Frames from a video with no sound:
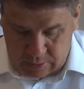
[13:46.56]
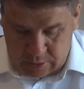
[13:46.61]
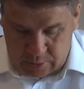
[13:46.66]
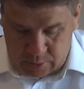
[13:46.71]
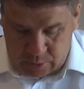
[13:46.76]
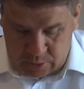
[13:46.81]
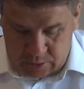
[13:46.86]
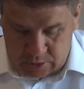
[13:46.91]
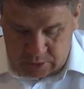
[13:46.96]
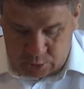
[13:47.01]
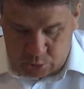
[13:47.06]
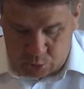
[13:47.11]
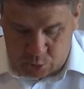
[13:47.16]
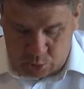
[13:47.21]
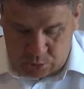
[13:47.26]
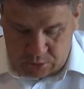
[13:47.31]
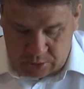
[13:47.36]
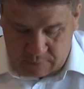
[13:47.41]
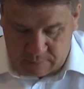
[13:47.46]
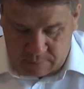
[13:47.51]

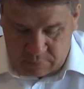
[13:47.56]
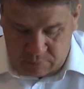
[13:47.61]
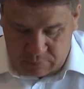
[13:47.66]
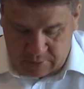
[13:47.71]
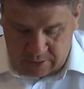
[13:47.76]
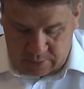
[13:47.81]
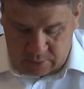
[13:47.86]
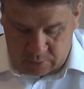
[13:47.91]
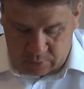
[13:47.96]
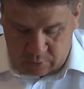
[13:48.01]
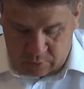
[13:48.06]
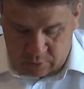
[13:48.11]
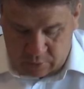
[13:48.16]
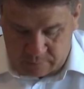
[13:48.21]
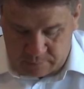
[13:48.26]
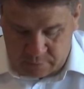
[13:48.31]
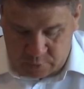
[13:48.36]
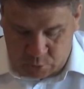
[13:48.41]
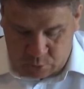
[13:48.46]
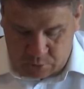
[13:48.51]
627 Battle
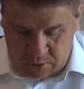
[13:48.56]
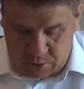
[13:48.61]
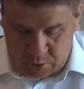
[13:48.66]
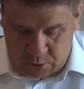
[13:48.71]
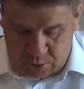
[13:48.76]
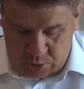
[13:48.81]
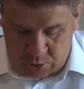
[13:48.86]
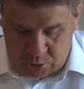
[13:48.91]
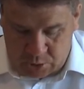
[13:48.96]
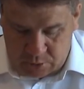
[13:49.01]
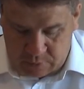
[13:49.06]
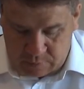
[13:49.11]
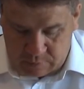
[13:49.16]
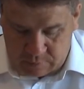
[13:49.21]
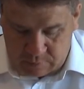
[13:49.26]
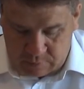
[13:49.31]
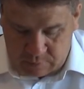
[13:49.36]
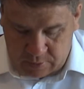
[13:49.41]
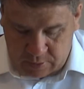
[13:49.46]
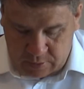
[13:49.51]
of the Trenches,
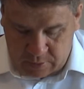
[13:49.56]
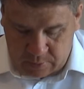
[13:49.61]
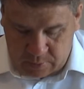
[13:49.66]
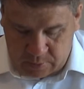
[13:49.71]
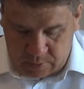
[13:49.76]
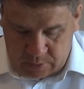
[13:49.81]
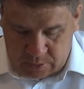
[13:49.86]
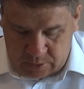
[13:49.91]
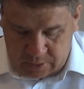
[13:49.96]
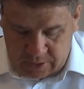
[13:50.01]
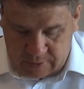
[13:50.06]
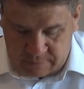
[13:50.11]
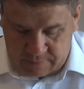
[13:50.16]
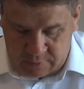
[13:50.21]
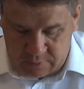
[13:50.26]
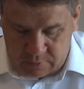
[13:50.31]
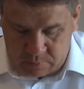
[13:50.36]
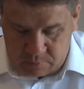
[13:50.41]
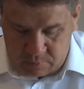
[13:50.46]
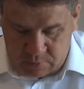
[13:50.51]
the
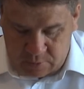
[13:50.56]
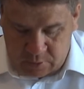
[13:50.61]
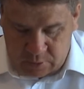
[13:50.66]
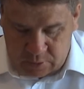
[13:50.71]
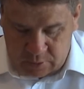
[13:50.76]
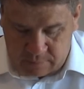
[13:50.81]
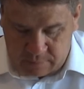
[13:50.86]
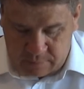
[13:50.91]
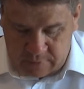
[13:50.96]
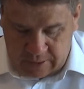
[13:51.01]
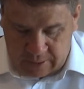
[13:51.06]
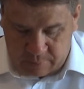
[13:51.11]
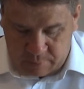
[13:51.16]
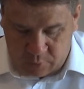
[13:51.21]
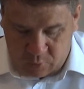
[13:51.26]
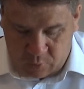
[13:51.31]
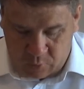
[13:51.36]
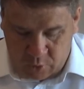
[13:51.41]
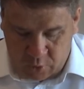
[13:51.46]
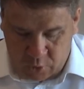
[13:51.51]
enslavement of
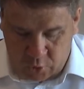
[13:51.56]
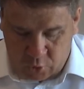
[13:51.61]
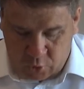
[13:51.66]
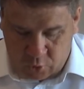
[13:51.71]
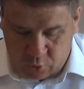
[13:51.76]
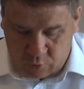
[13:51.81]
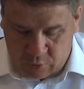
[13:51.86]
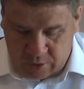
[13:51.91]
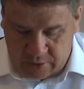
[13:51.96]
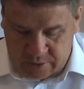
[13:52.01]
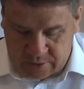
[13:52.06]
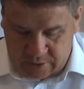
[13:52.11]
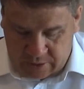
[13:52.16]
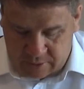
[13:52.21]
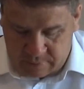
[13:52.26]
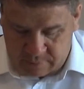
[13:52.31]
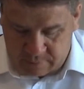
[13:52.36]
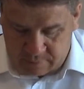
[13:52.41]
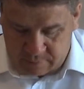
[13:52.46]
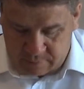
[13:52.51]
Nabu Karaza.